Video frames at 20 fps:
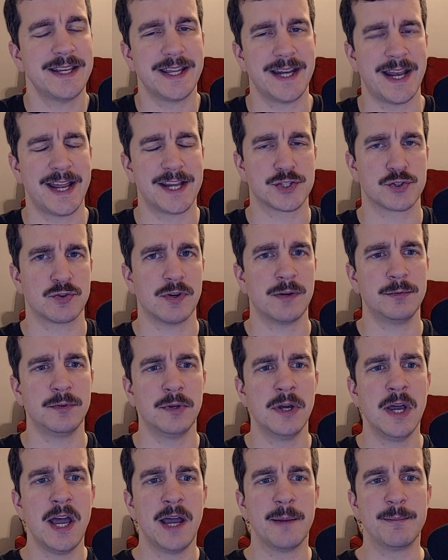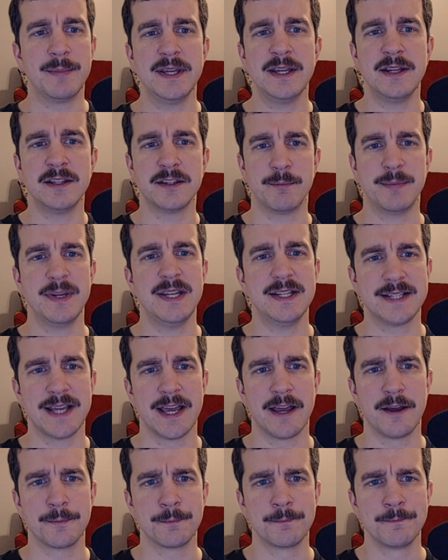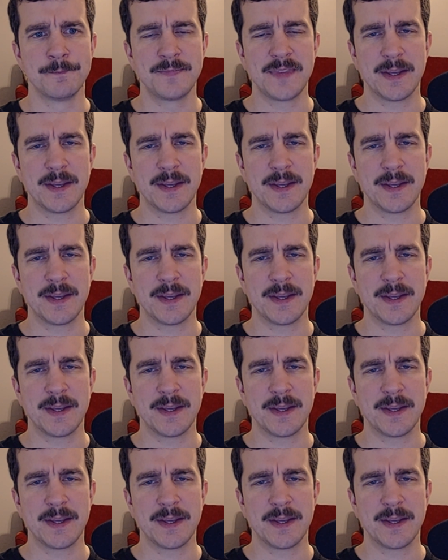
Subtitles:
It has trouble being the beatdown.